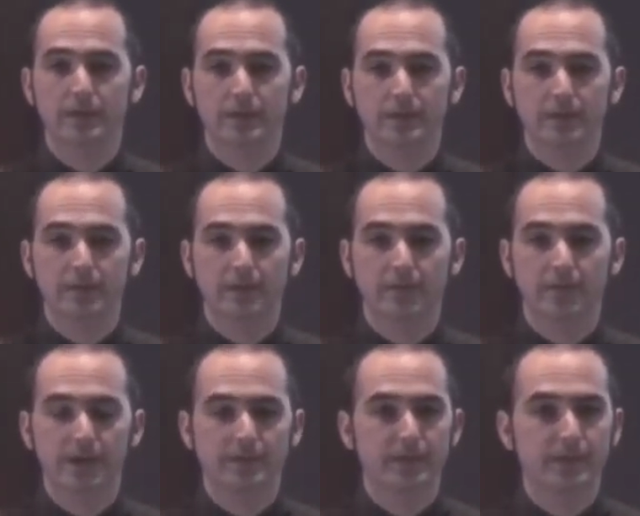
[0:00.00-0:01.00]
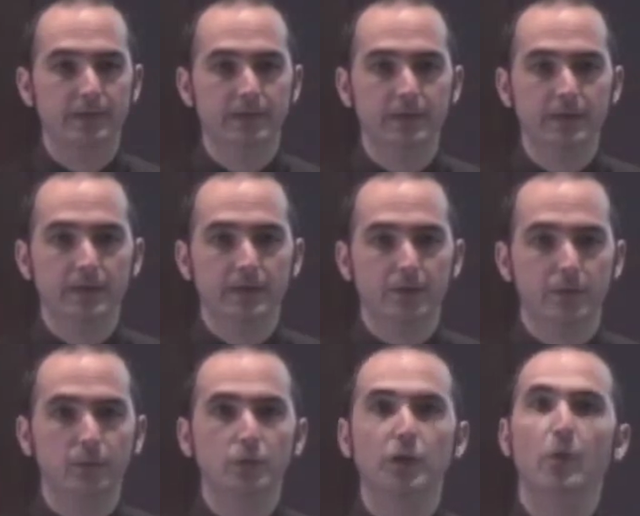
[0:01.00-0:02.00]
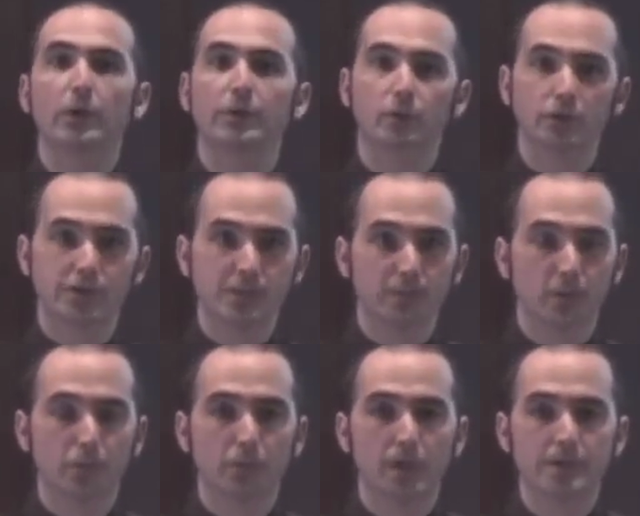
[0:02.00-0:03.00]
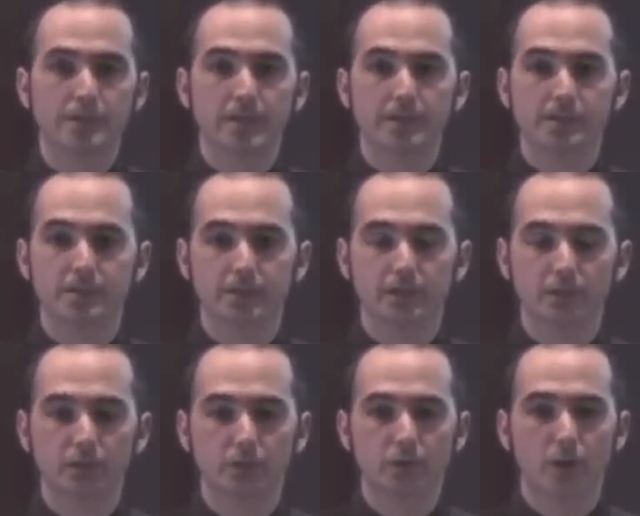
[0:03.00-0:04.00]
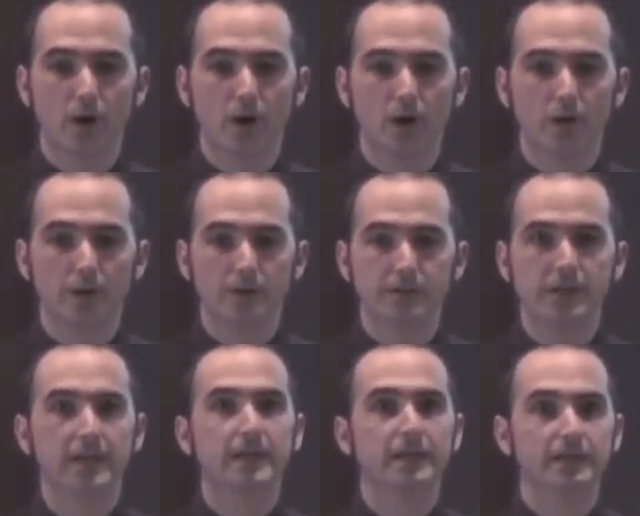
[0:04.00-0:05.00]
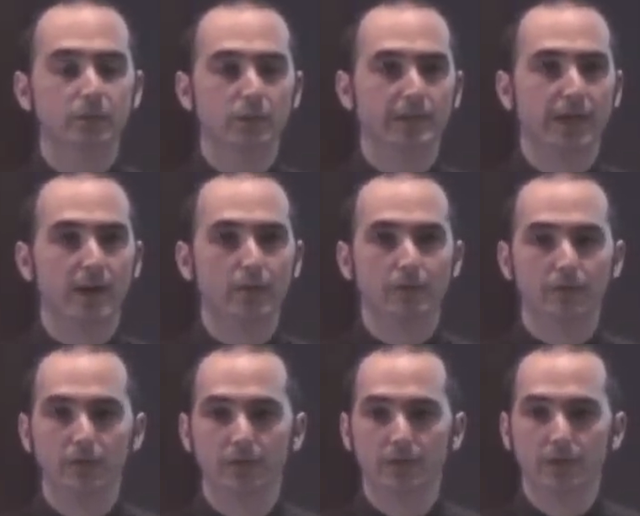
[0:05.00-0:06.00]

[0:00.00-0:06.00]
Uh, the fact that through going through a simple process, you are taking into account